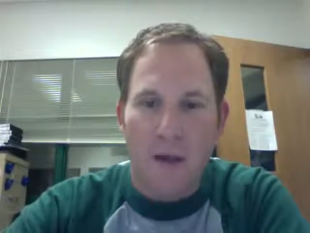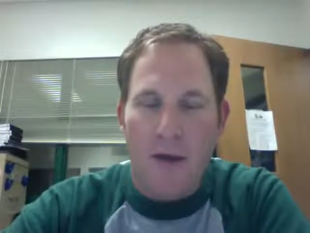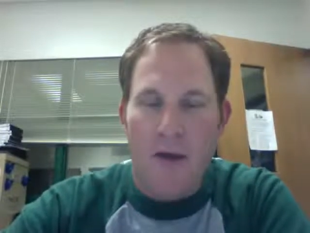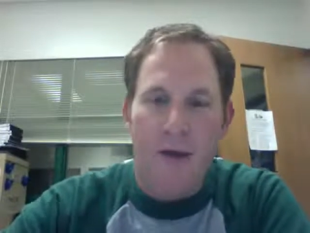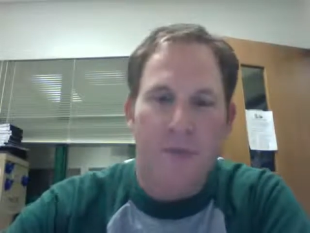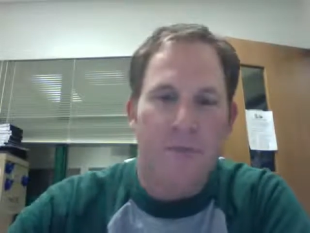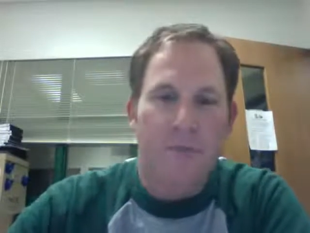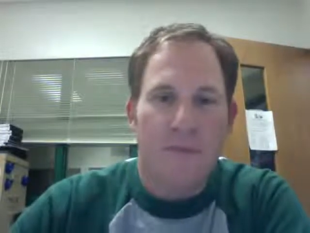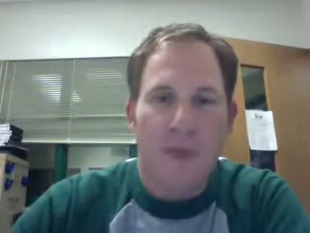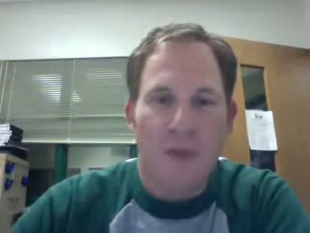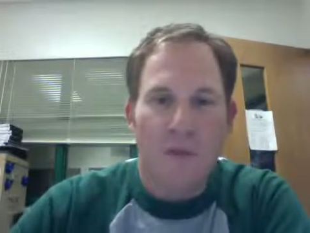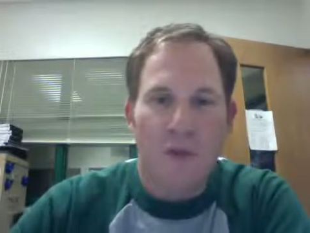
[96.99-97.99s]

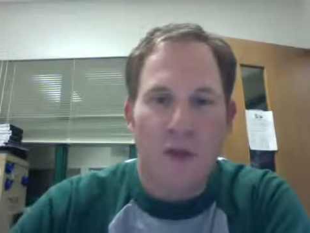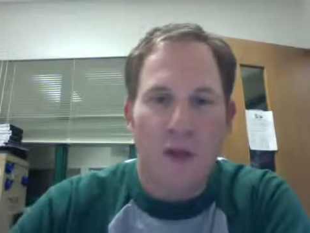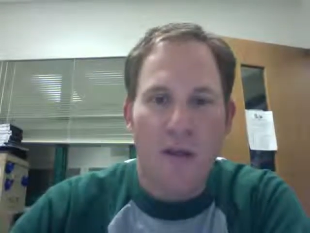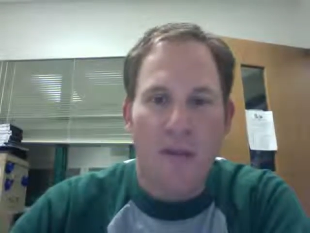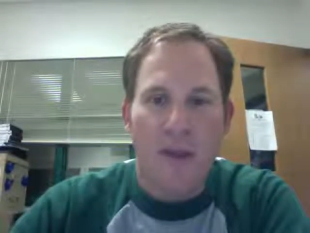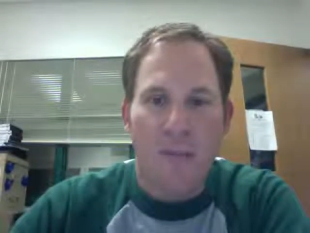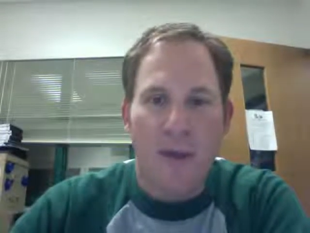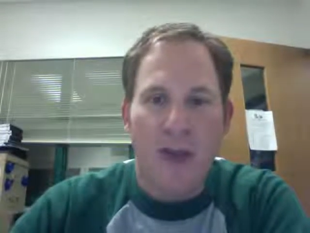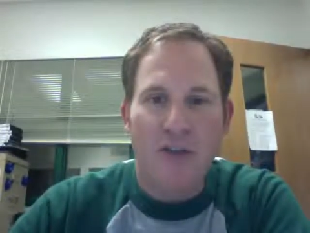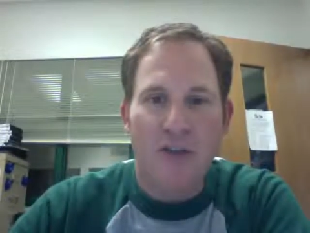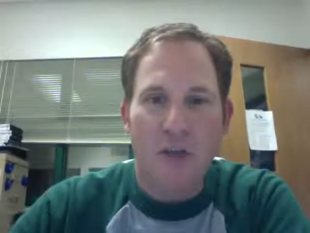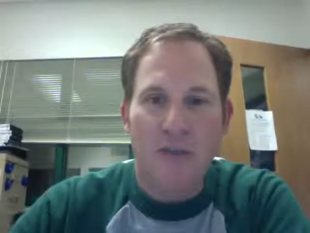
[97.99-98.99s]
As we look at the
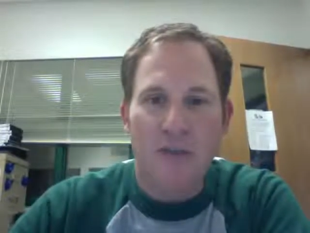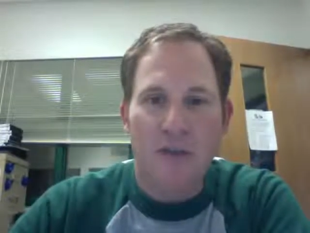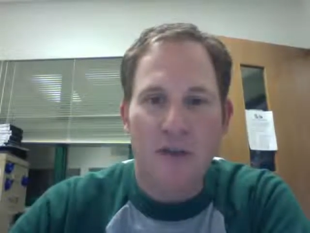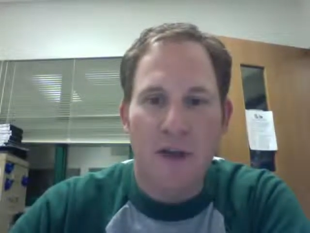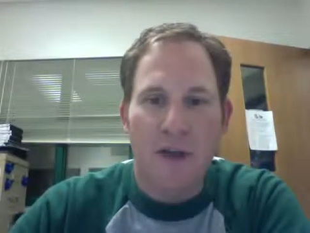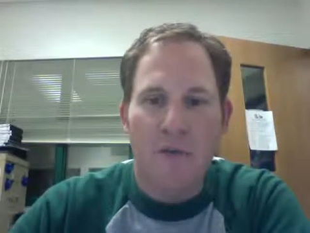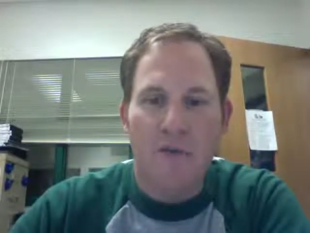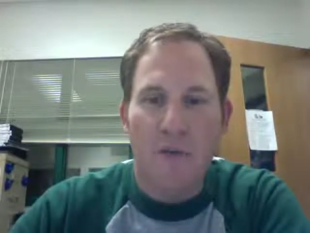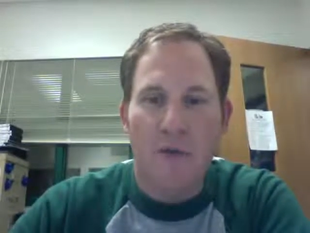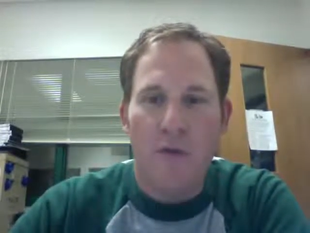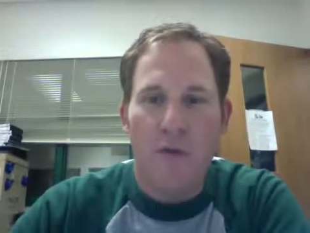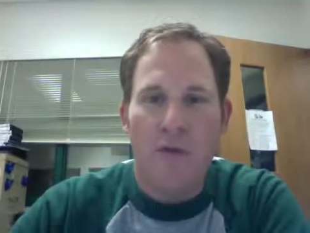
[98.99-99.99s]
matchups
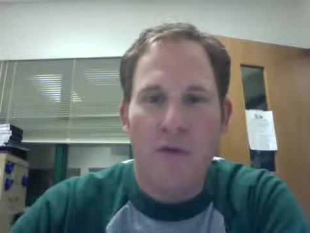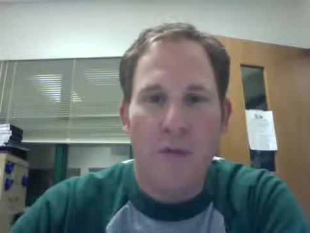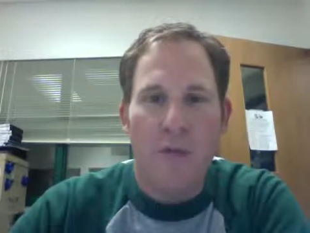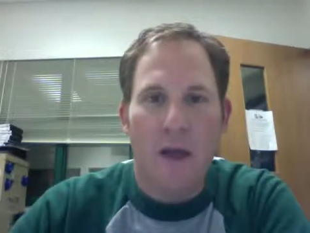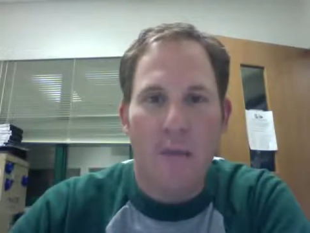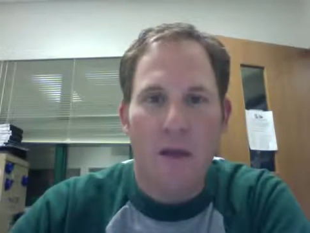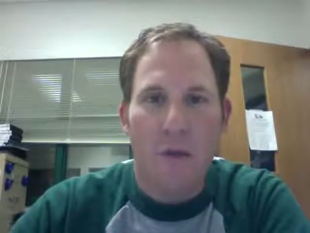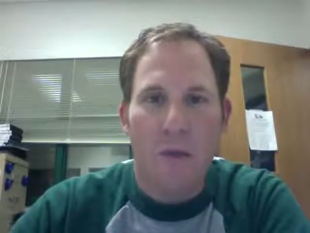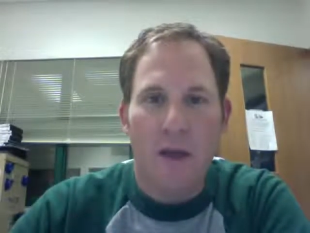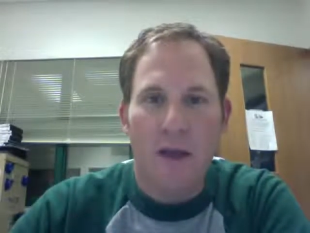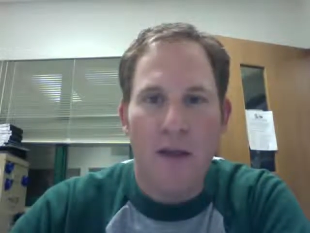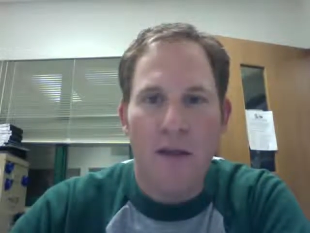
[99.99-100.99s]
for this upcoming
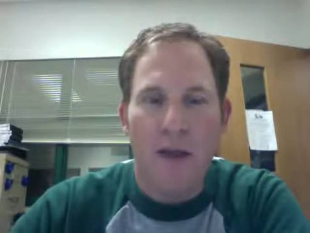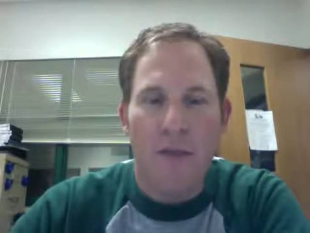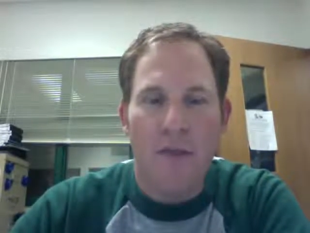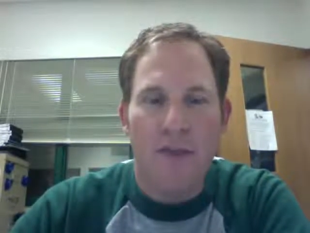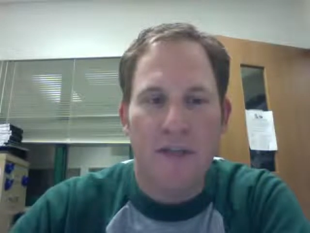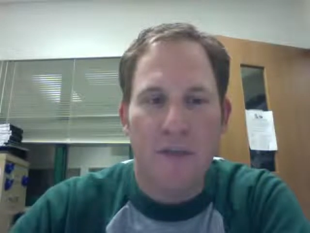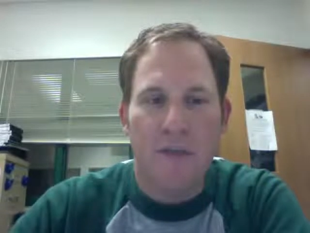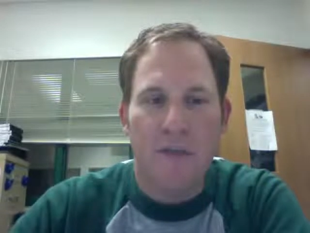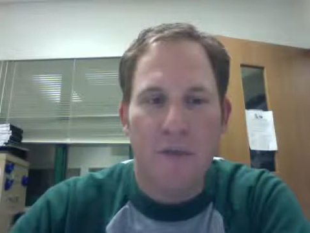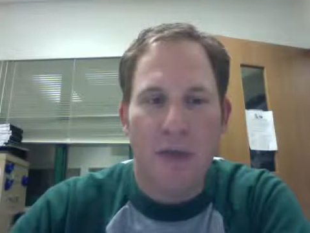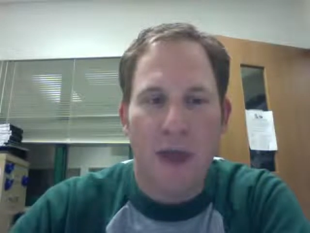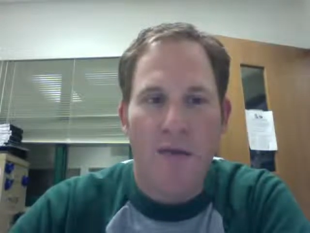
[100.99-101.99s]
week, a couple of teams
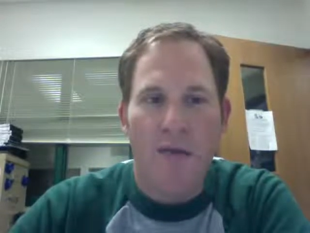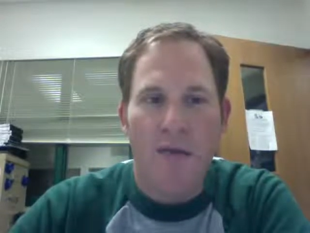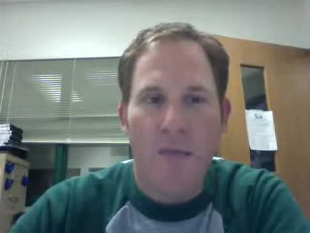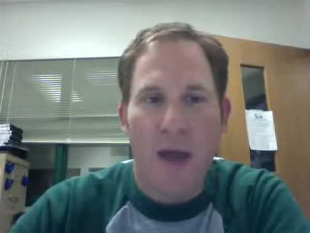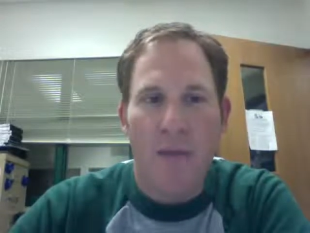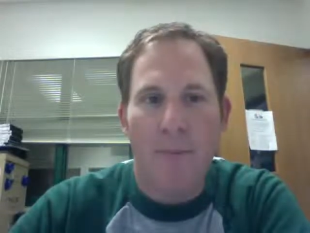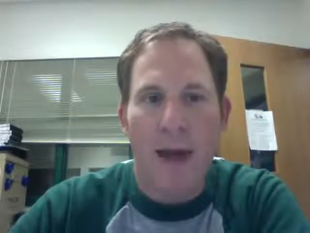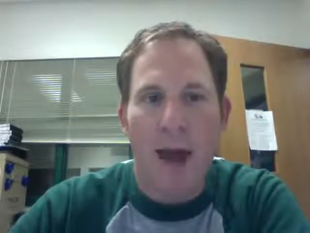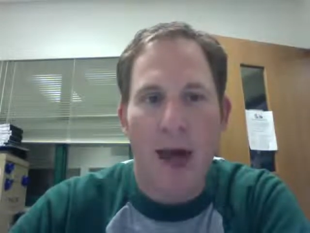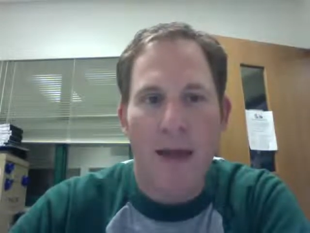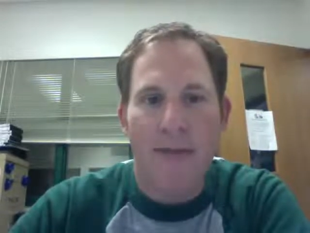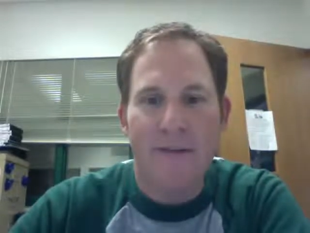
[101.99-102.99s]
are ravaged by
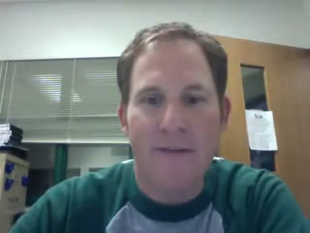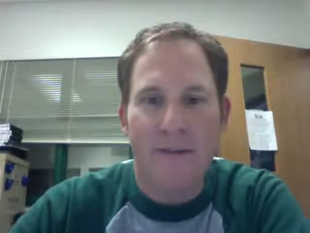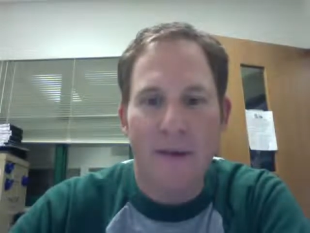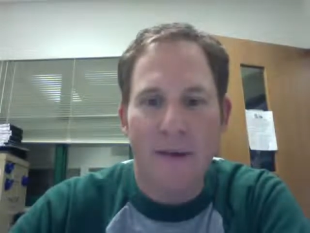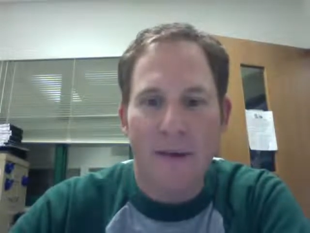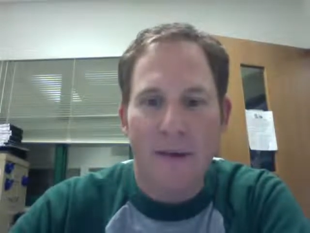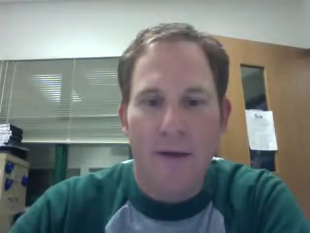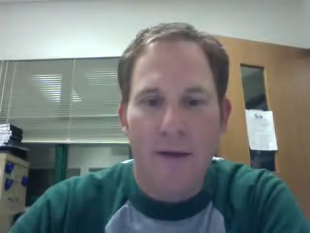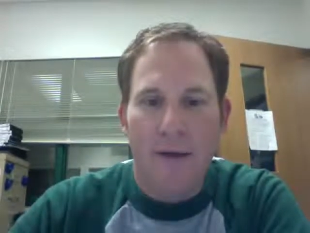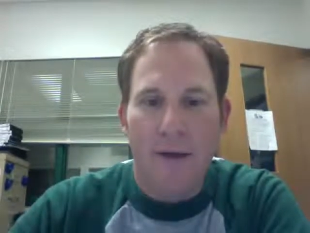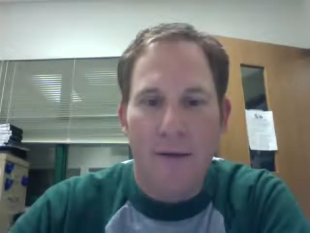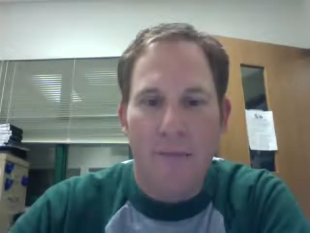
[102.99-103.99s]
byes,
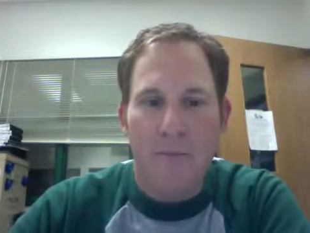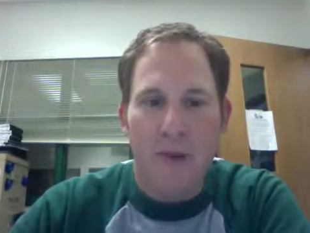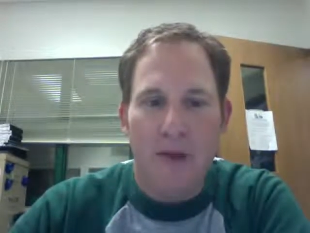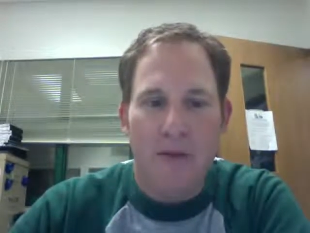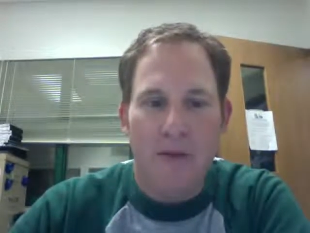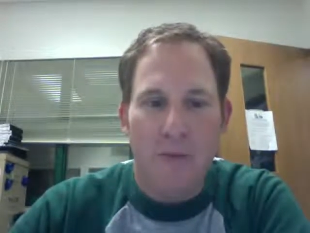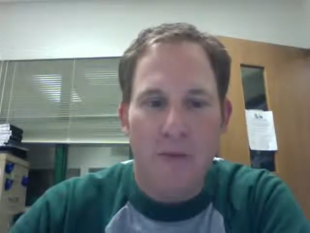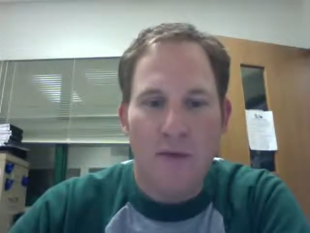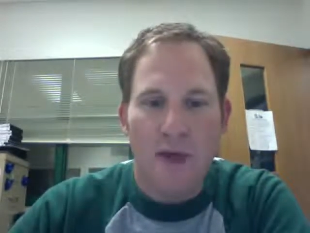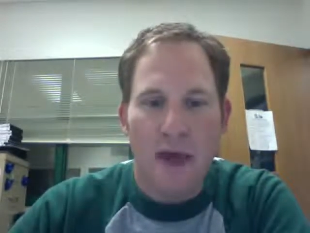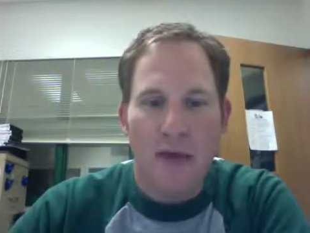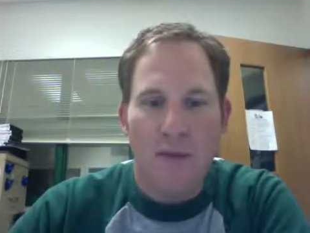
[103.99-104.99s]
but
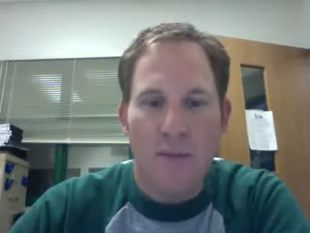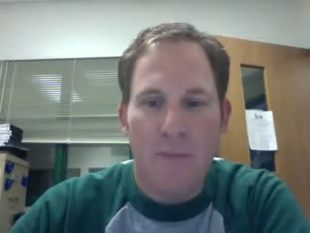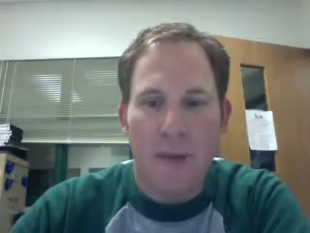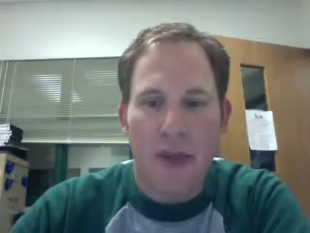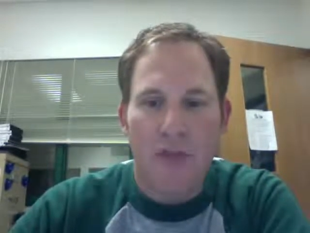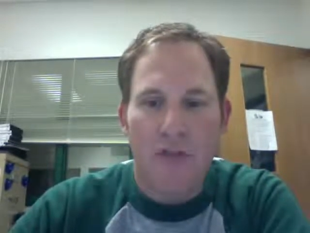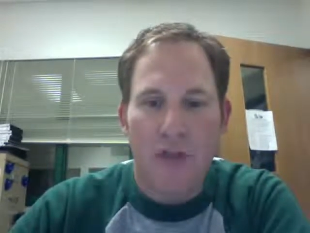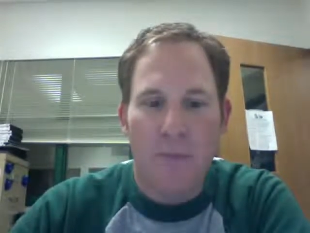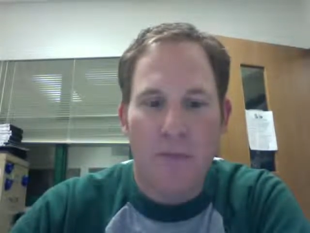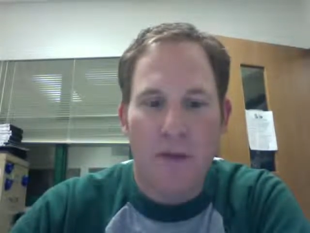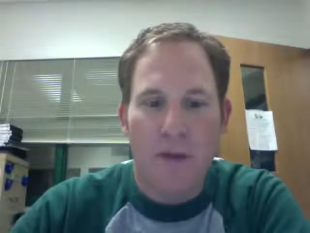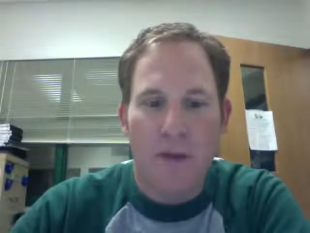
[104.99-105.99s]
we've got a
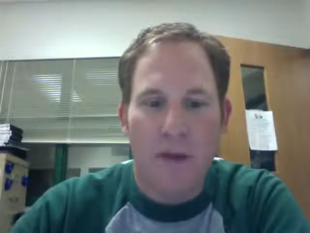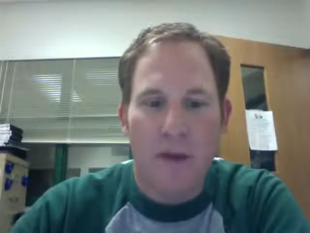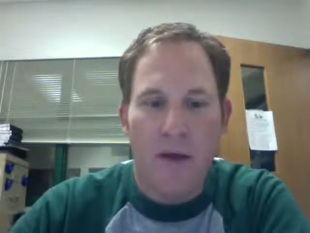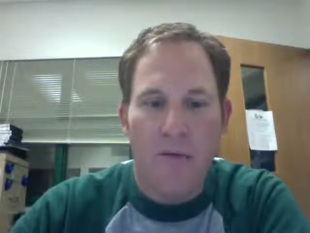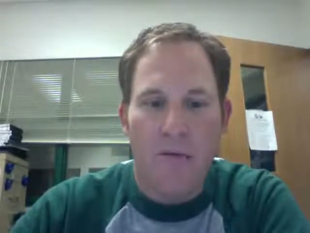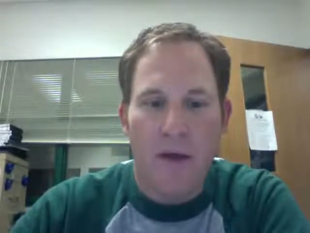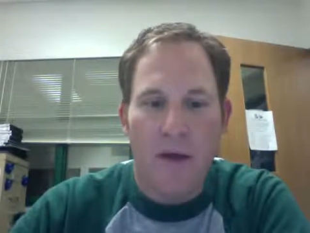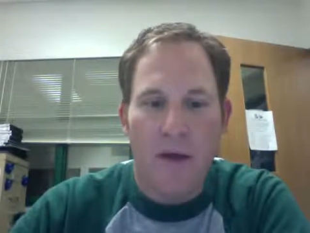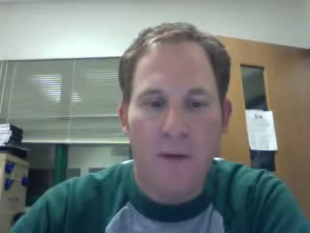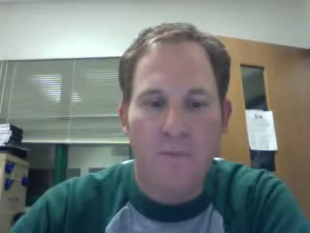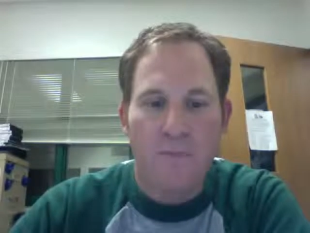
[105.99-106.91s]
matchup of,